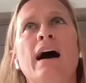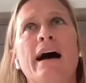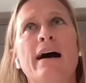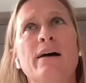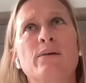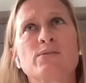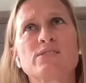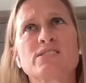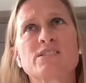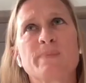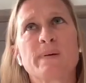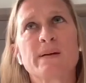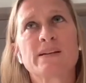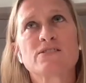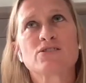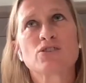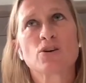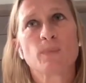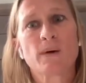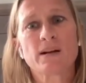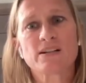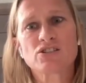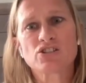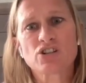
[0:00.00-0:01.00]
I would spend
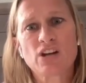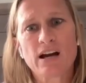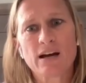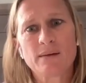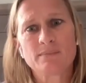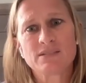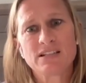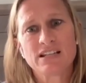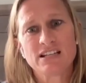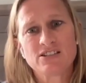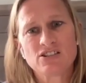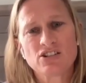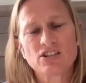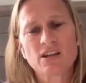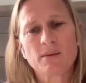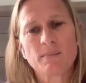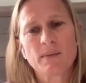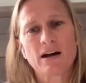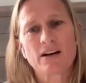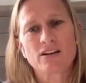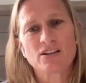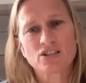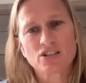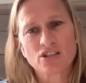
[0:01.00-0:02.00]
so much time teaching
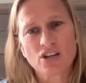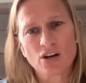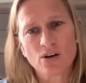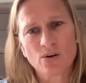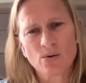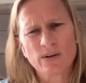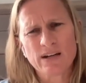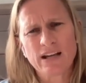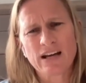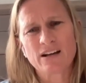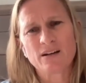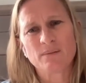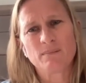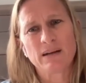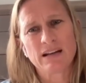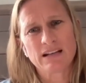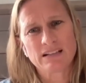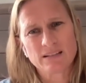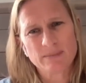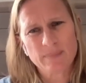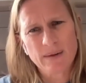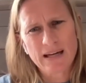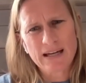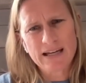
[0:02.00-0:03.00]
them how to sew and how to
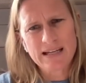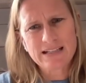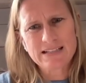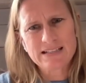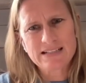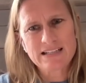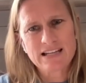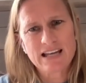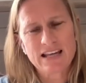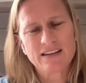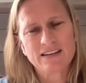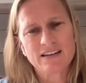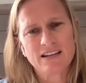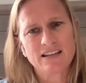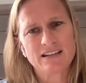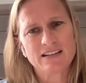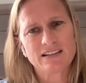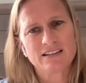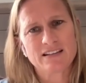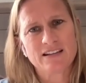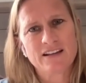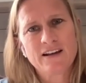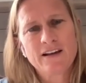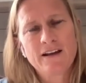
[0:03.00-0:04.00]
make the bags, and
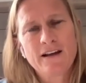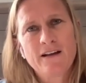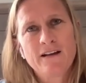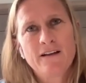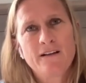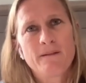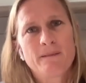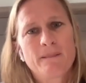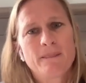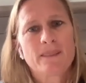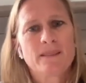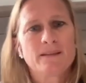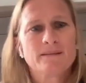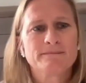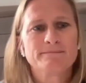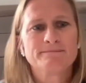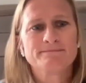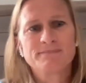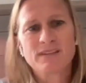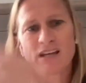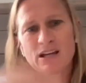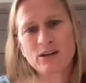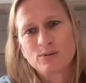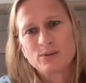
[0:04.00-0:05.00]
then
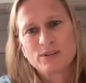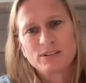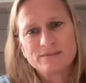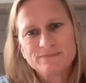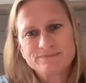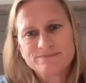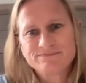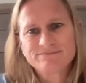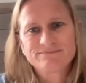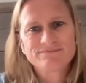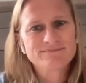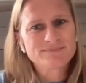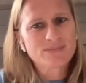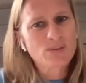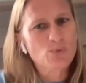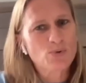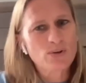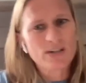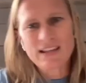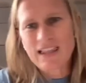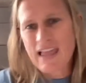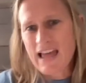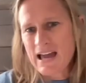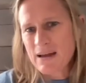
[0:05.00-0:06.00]
they would
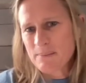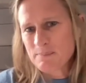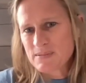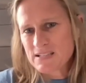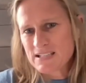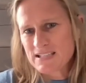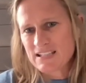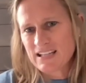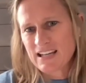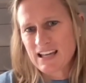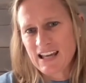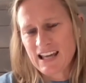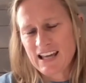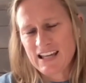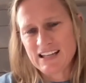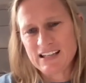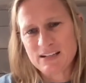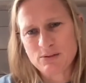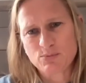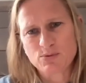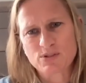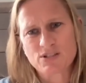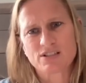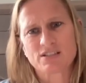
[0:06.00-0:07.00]
relapse, and
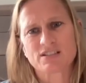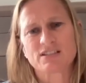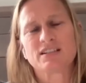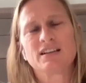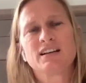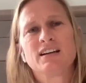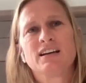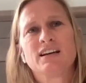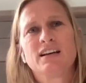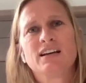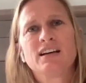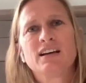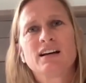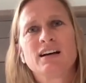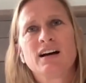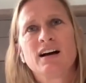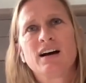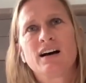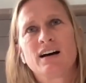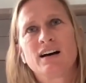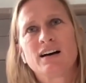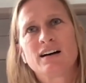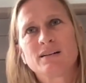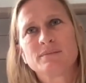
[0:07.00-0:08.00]

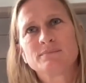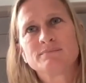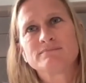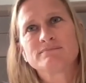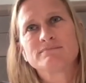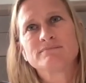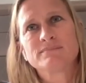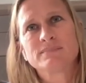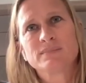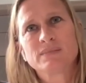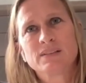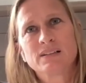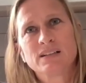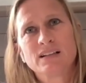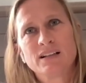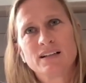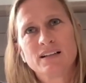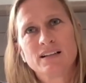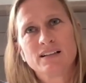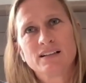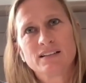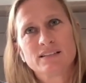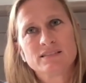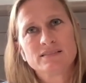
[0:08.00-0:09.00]
um,
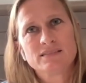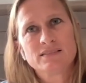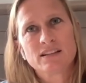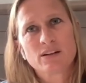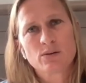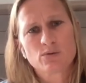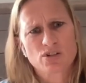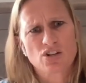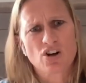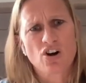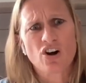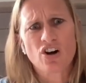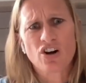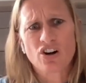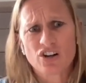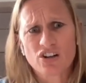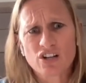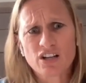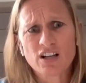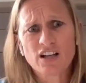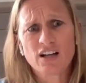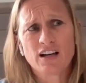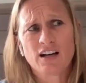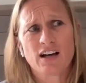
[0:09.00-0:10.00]
it was
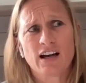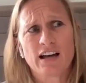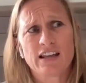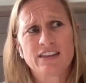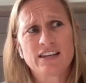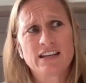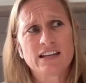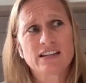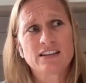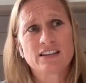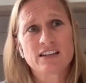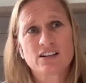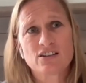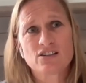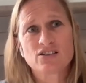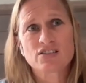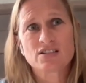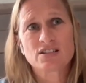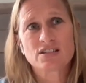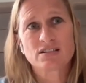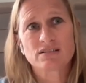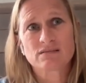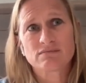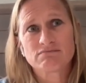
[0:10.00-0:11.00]
hard. I think
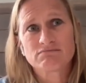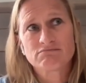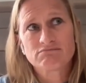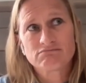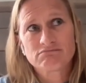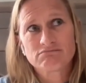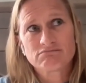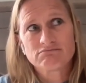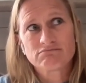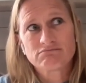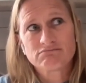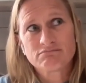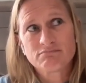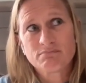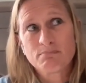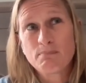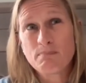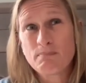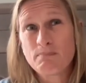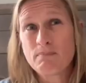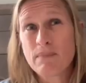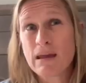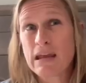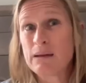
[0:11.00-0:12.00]
there's
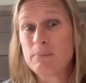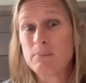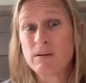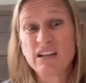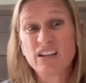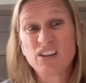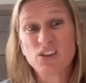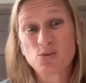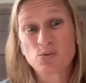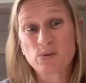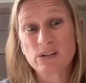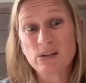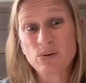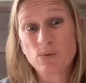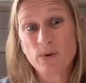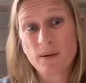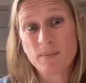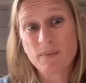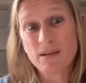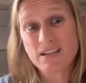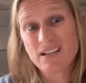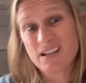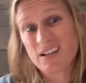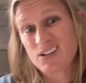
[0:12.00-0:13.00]
maybe 3
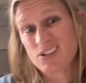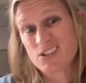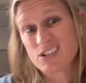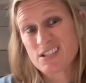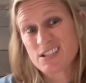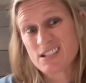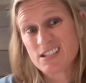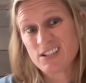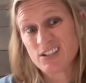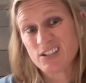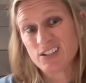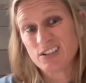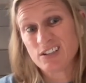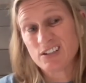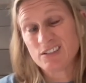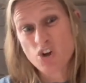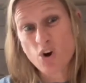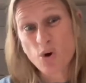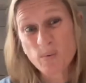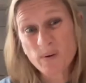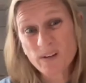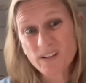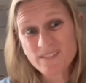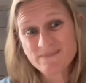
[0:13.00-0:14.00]
women that are still
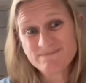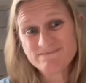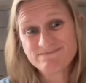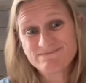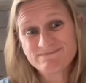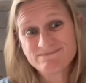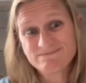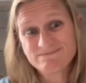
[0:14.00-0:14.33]
sober.